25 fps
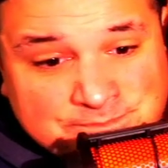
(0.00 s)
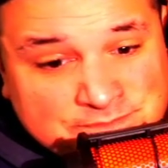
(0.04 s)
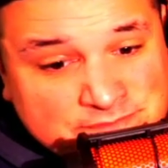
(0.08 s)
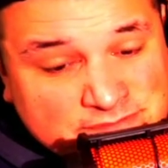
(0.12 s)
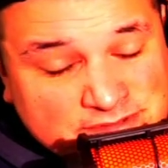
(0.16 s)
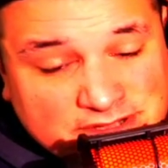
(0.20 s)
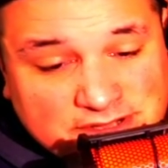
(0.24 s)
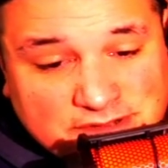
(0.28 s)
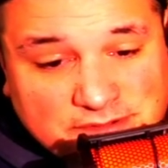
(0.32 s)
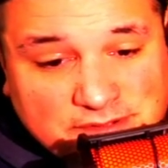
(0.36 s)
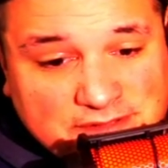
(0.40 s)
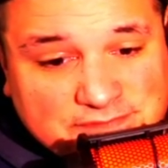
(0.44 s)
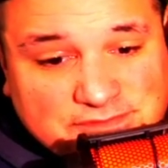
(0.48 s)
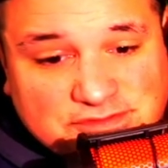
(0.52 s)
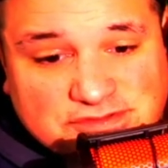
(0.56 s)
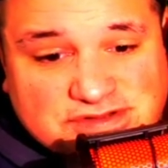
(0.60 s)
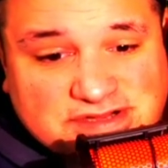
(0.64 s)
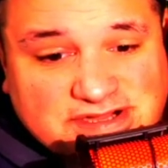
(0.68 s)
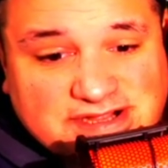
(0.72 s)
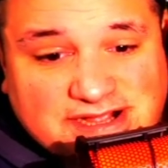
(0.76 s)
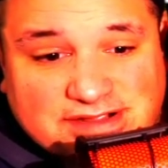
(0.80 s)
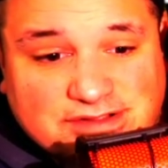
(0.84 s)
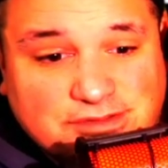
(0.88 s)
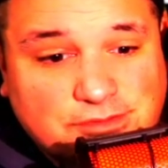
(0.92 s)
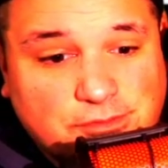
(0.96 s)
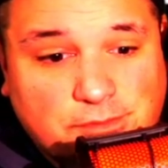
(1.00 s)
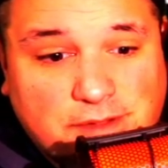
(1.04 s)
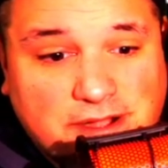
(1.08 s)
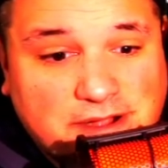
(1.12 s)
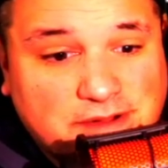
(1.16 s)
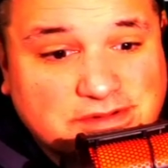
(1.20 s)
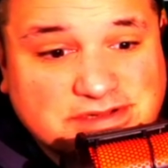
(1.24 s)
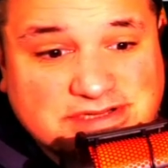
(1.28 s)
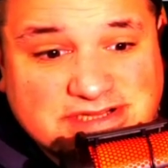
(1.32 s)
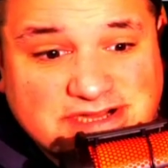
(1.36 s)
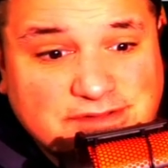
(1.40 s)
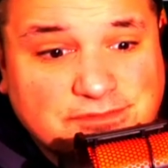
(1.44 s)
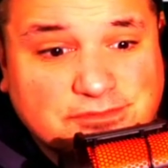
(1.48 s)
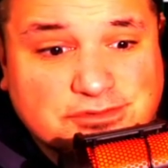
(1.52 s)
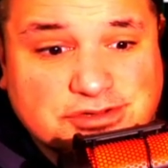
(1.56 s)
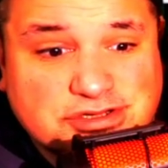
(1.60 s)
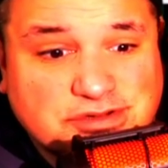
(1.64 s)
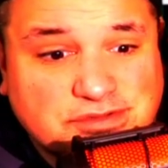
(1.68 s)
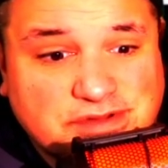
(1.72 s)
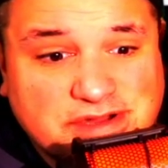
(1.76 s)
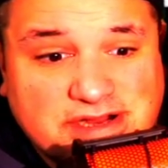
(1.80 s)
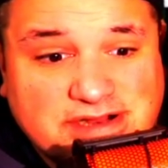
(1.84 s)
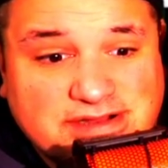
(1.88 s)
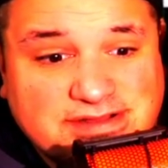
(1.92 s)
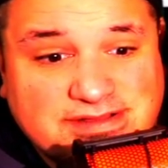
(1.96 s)
You know, after seeing that little wide receiver
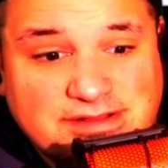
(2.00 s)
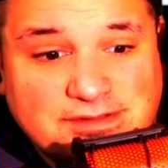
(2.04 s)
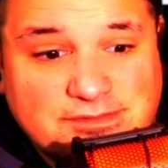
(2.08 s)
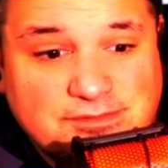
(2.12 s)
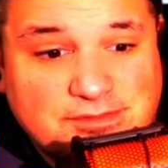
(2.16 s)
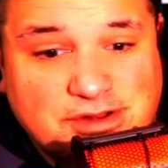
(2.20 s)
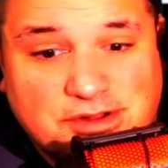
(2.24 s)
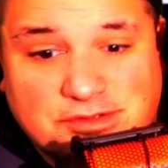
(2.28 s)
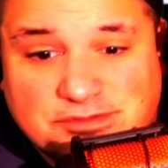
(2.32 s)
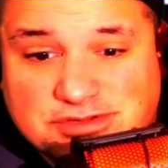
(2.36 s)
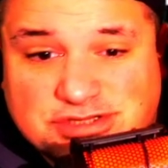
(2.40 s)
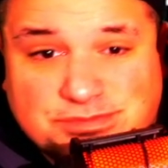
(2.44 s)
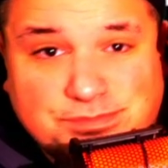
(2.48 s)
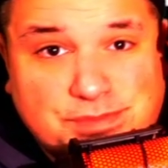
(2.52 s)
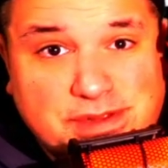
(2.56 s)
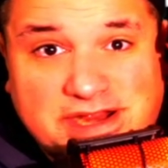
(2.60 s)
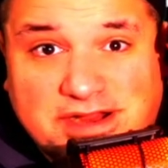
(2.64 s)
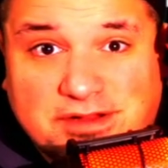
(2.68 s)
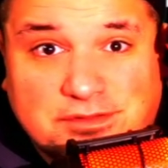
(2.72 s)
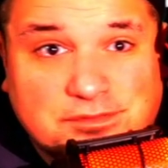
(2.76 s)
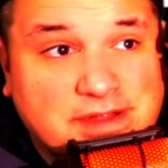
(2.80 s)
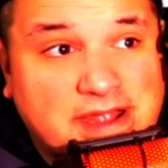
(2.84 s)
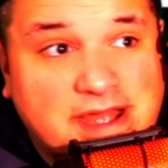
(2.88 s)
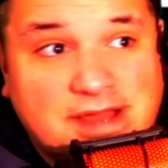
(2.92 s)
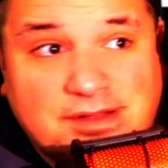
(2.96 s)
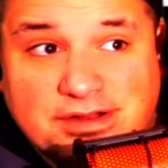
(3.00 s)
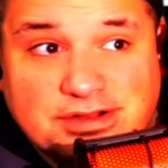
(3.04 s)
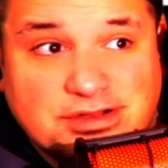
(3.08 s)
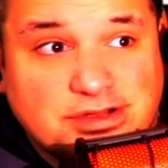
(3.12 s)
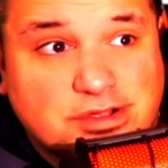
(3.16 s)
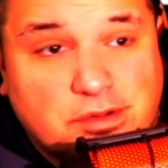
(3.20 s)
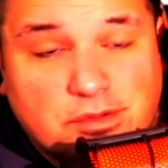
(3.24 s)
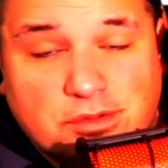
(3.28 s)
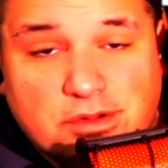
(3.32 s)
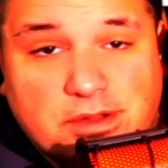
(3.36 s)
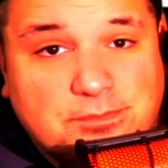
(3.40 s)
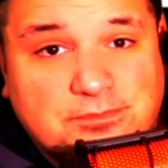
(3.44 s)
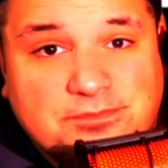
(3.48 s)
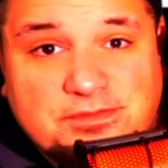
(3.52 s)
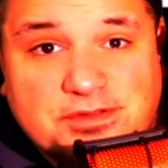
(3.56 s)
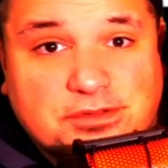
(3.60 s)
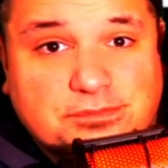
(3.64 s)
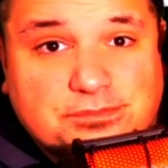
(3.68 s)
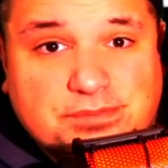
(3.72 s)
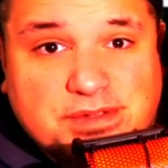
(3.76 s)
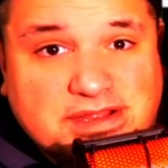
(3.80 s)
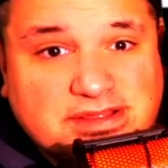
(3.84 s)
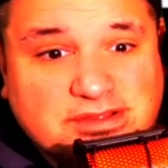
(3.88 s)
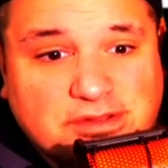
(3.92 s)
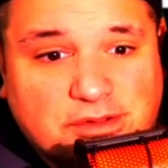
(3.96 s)
screen, you know, spinning around and going upfield,
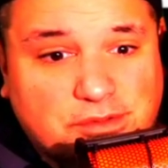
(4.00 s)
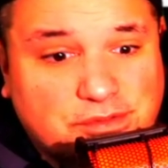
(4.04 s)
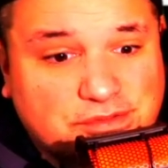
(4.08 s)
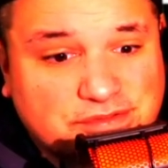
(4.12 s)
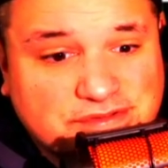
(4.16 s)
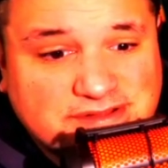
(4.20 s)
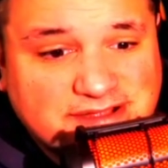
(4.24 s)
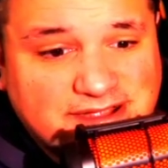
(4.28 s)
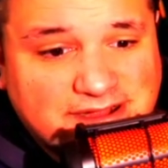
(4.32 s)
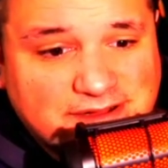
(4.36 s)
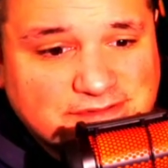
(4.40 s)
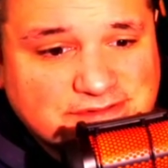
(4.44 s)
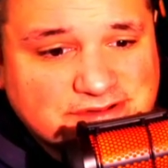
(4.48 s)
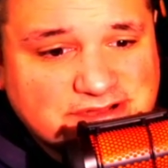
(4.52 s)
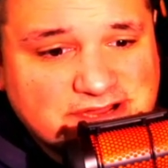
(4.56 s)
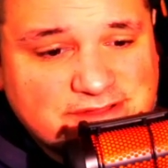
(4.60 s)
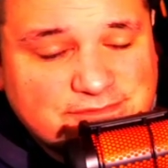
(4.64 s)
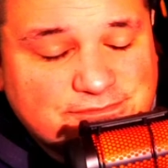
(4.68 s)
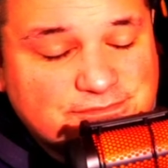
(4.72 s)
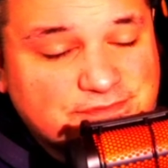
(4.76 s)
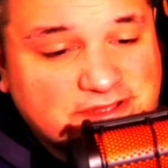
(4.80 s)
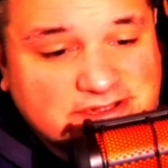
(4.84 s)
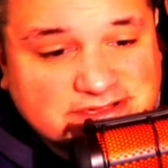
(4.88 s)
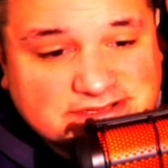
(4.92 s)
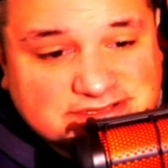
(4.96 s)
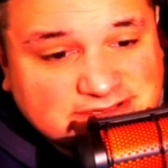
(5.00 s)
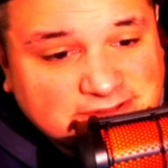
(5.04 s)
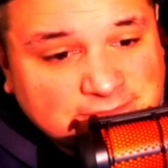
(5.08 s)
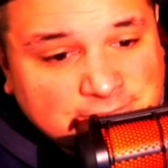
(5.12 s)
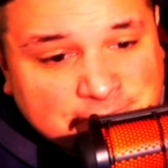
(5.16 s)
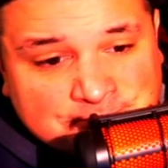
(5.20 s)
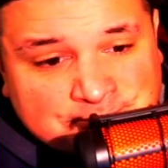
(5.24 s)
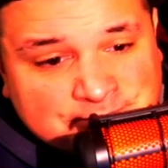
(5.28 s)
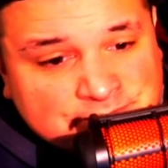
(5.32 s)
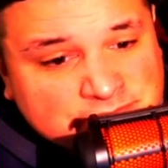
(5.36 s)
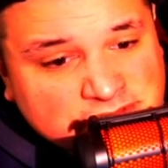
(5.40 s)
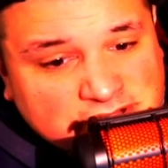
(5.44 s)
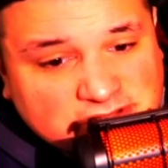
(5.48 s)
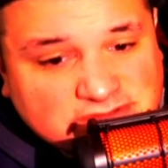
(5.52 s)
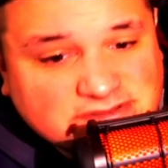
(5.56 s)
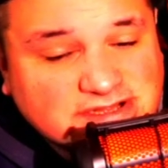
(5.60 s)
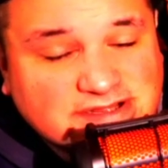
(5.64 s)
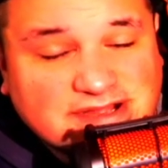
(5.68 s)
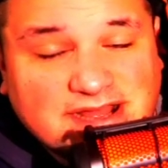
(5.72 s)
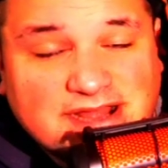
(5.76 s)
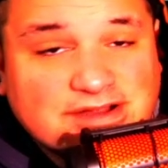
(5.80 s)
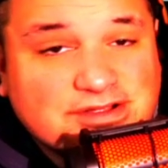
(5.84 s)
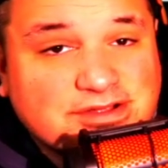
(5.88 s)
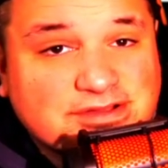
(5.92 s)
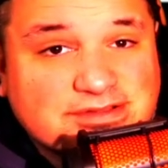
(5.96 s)
beating the whole entire defense, there's a
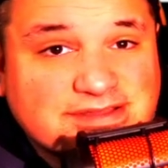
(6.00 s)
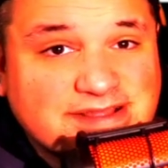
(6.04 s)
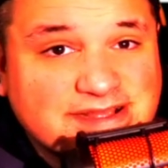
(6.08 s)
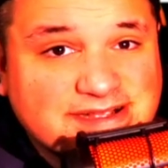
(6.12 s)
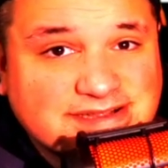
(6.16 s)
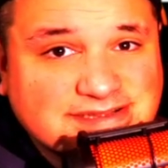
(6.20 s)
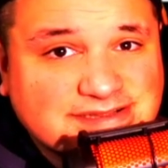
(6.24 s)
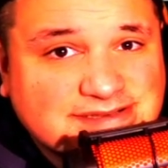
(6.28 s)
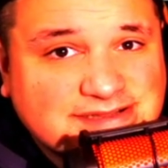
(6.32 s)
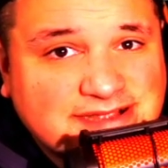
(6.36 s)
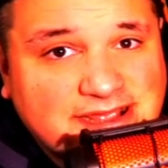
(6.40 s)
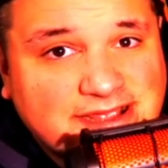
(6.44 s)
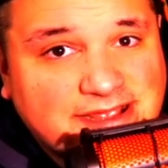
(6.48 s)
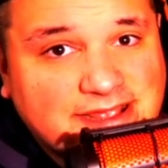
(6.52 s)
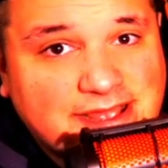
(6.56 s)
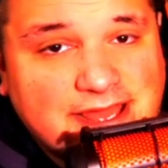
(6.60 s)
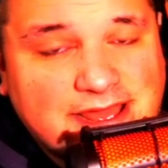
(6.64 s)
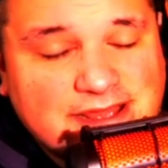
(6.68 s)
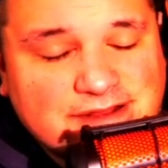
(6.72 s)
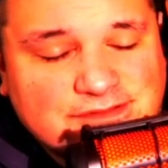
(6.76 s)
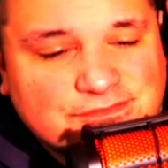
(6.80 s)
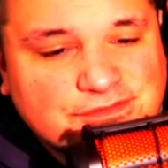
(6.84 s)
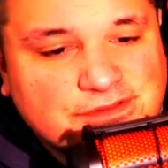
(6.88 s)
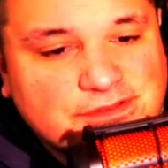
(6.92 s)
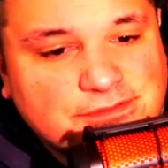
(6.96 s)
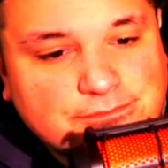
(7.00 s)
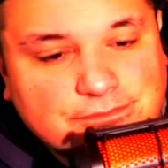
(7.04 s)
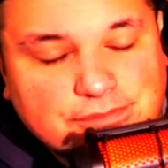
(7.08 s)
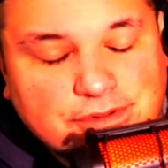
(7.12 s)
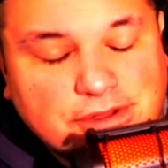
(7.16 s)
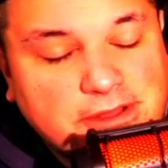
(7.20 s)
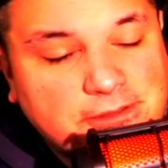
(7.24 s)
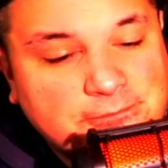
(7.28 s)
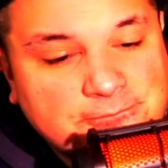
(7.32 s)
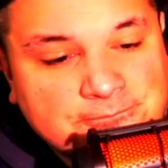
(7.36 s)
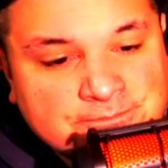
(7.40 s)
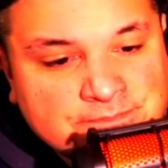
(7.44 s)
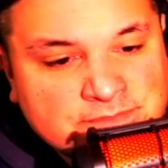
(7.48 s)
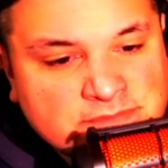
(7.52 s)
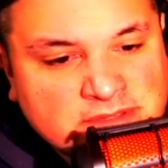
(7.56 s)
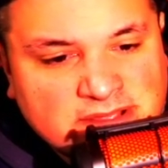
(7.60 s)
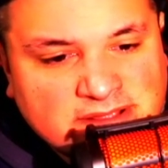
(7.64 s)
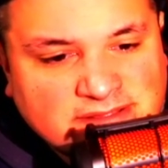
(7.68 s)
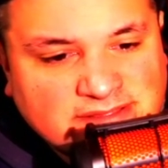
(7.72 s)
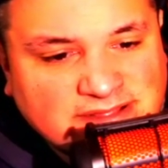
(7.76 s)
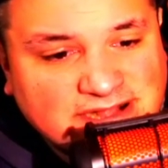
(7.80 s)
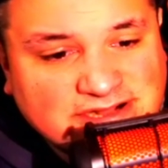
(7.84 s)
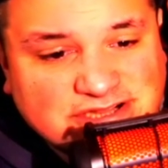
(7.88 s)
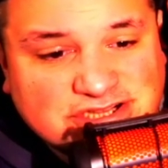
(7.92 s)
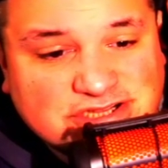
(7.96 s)
lot of good things to take out of it. But
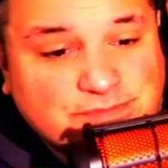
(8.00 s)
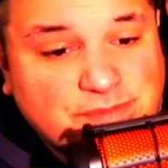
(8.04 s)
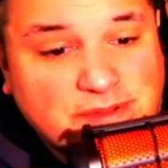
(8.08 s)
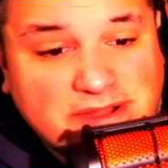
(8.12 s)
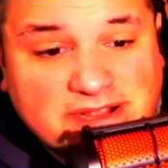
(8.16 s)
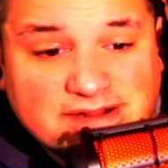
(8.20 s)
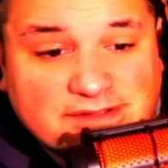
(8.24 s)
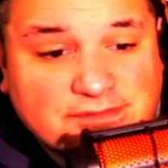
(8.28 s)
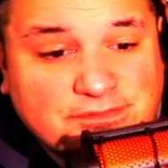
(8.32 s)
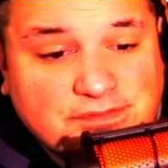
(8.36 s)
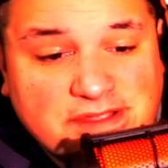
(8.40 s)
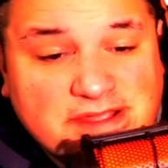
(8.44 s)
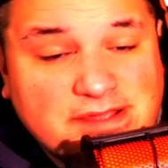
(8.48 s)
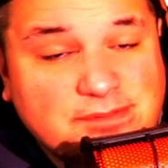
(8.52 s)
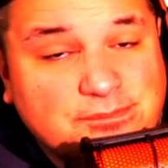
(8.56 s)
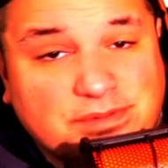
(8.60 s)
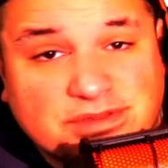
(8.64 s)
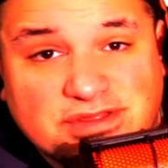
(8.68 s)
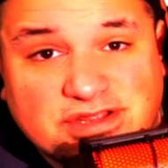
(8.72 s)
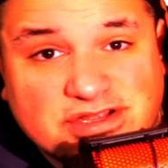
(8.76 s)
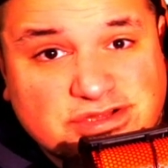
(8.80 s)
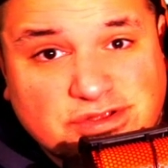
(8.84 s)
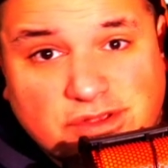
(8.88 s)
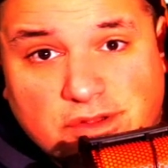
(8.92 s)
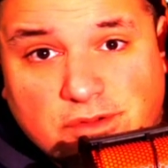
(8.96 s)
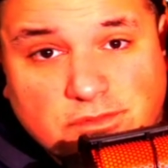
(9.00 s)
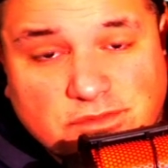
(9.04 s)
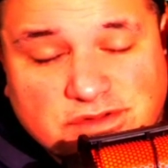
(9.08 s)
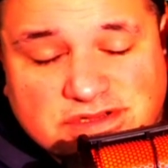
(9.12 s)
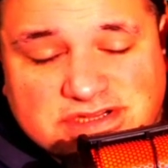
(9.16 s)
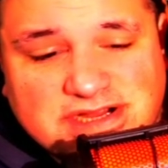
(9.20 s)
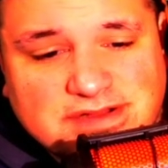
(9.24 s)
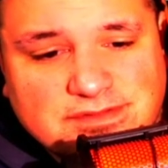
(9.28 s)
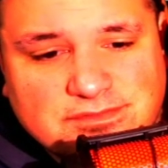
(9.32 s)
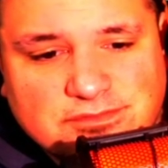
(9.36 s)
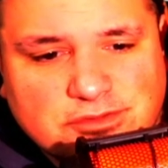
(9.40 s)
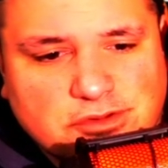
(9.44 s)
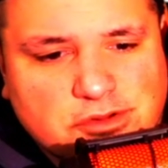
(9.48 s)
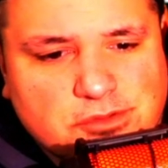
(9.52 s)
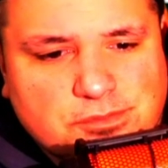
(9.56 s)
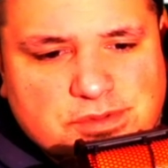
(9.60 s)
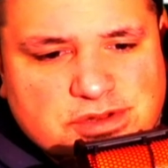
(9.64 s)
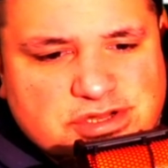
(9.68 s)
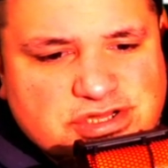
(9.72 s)
not just speaking of him, but this whole receiver group in